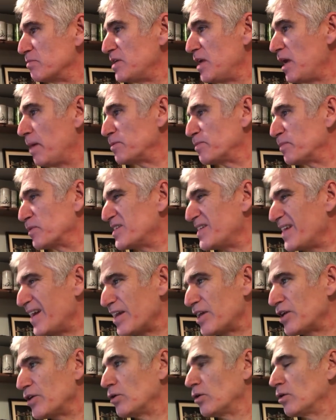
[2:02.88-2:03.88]
some tips,
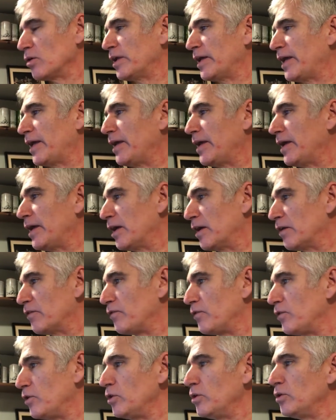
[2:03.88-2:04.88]
particularly
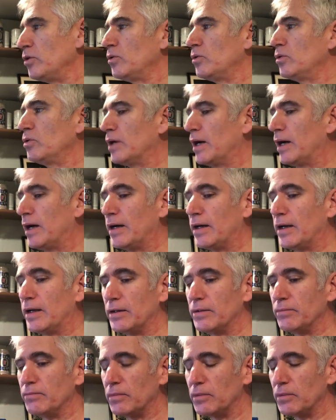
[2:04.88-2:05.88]
if you,
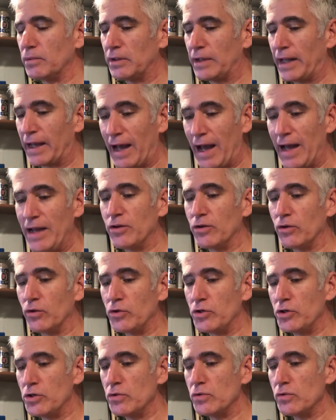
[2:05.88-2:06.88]
like I
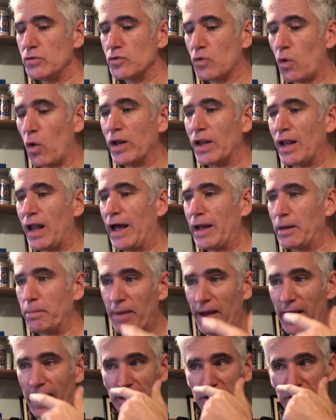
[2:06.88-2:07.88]
do, use
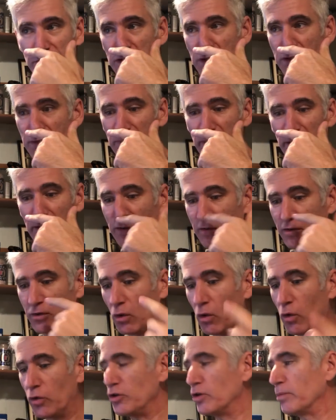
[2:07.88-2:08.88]
online banks
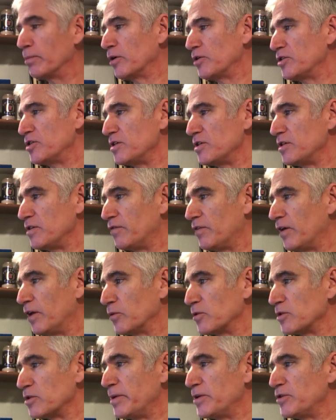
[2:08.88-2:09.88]
to hold your emergency
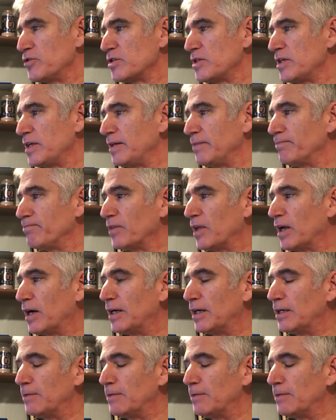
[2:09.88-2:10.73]
fund. There was some interesting